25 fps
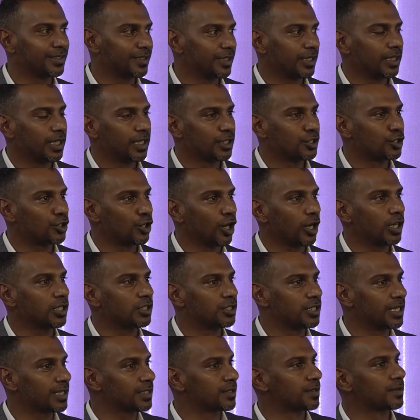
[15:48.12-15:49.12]
it's not
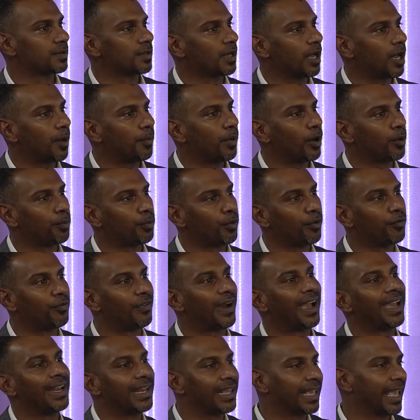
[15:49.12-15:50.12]
just about
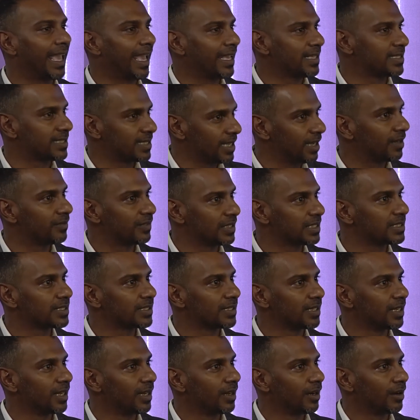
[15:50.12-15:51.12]
providing a service,
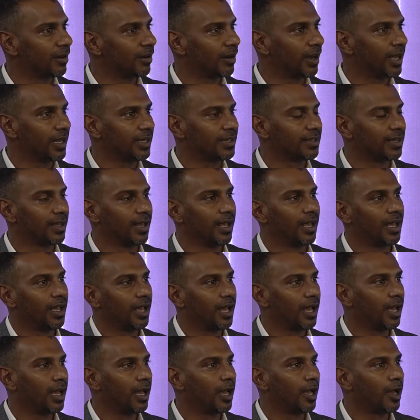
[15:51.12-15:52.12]
right?
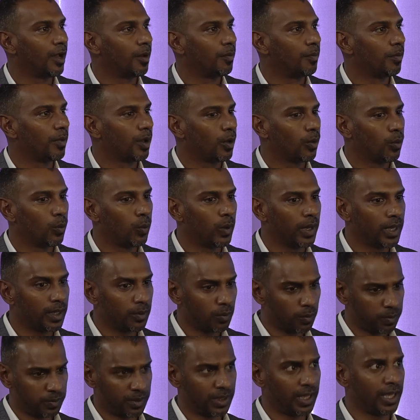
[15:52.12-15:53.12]

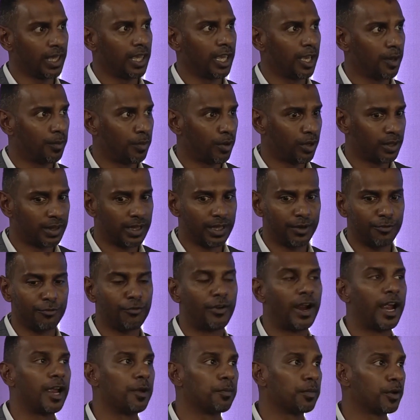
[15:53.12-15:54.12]
We're thinking about the
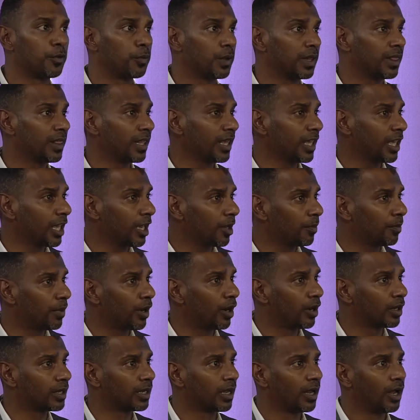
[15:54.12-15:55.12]
environment. We're thinking
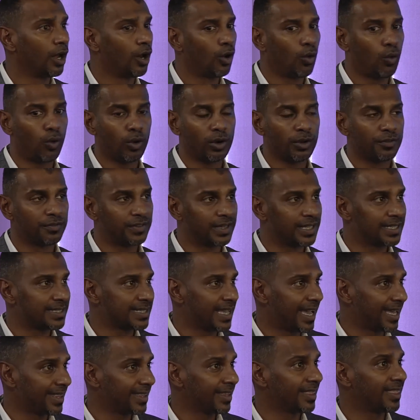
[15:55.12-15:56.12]
about all of these
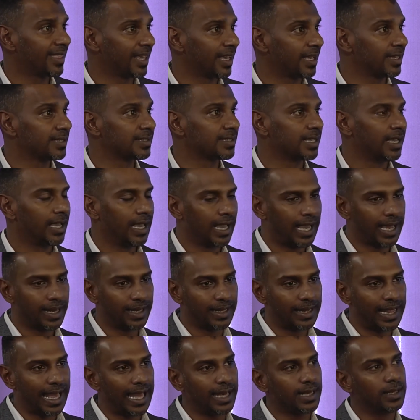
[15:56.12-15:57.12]
other things. And
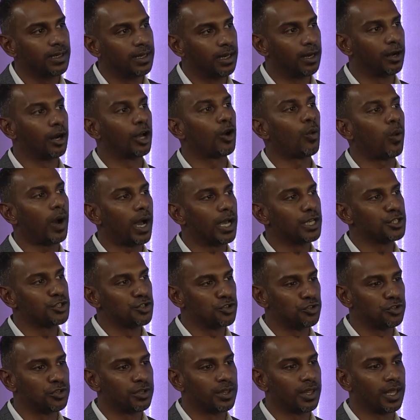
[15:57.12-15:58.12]
that requires you
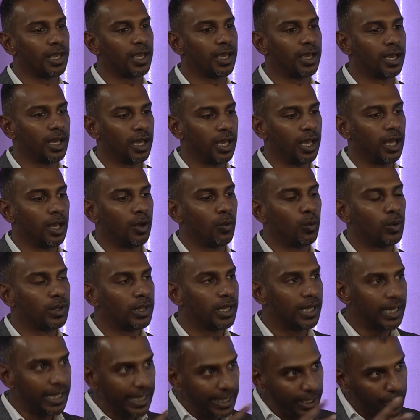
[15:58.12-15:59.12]
to think with
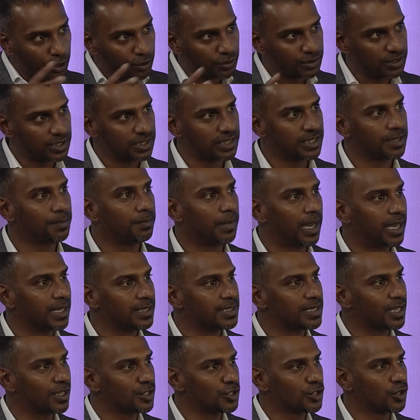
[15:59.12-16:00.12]
an ecosystem
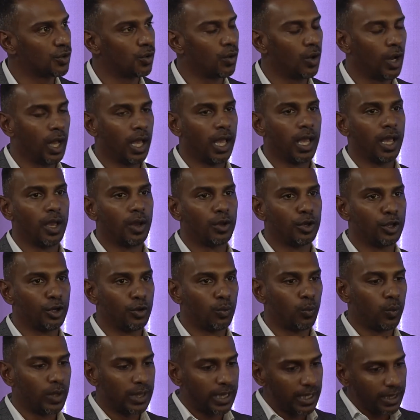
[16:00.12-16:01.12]
mindset. So,
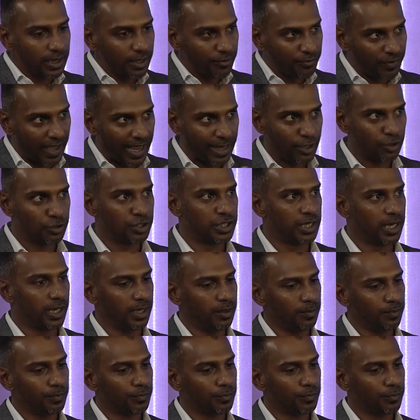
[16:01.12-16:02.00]
within the value chain,